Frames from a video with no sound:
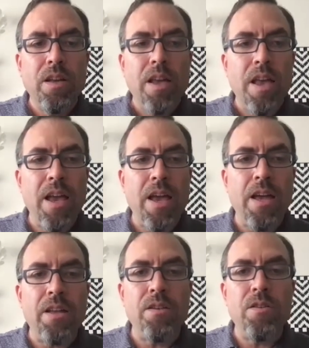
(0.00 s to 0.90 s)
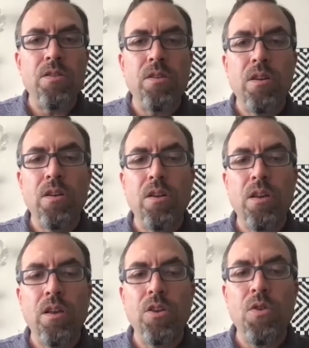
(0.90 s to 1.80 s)
And,
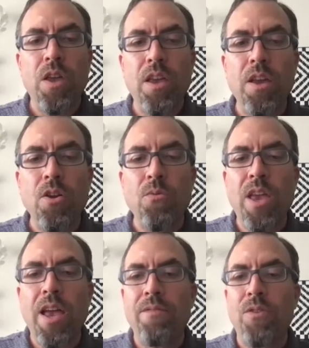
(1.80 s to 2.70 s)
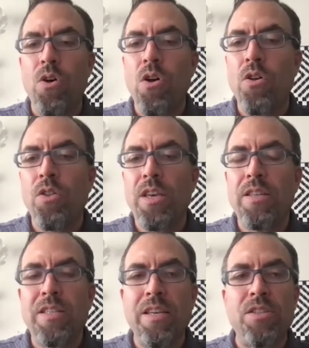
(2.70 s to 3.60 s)
you know, here we have all
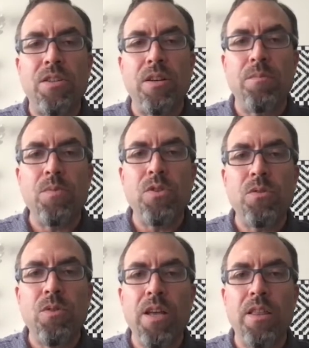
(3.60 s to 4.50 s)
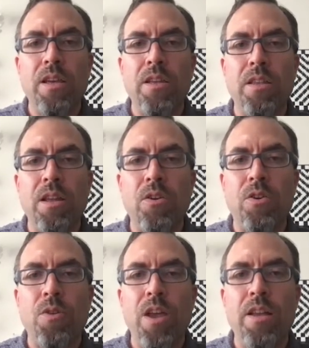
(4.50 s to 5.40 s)
these systems, right, that are
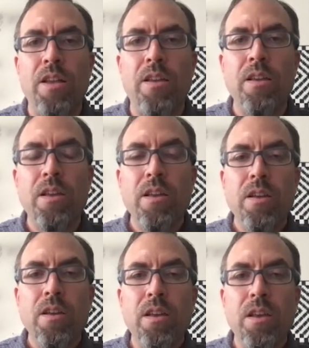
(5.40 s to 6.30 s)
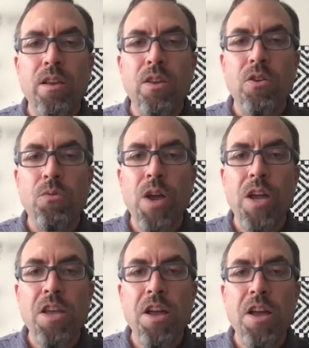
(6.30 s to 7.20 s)
creating, you know,
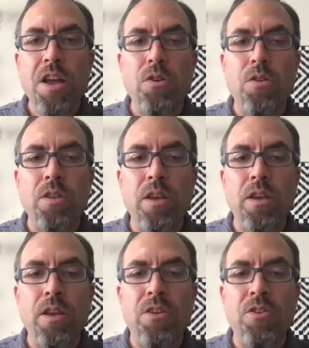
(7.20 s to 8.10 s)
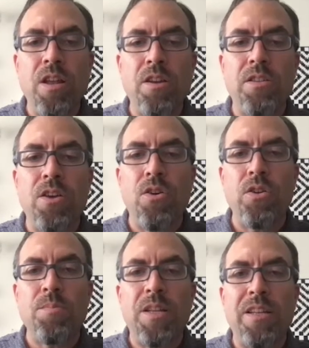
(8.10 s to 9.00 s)
right now, you can think of the internet as the
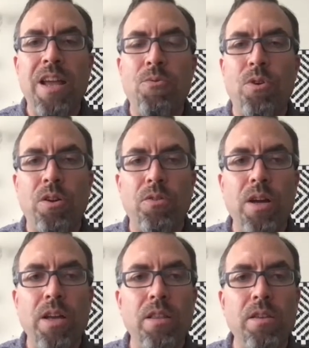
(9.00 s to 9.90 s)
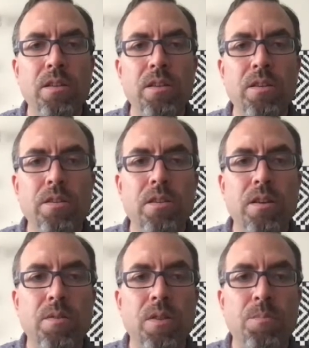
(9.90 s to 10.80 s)
ultimate network, right? This is
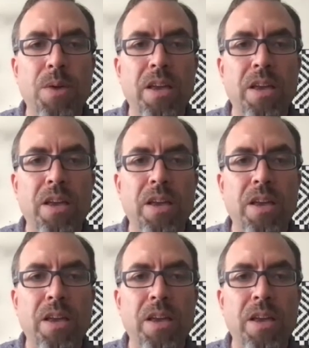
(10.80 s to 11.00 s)
the big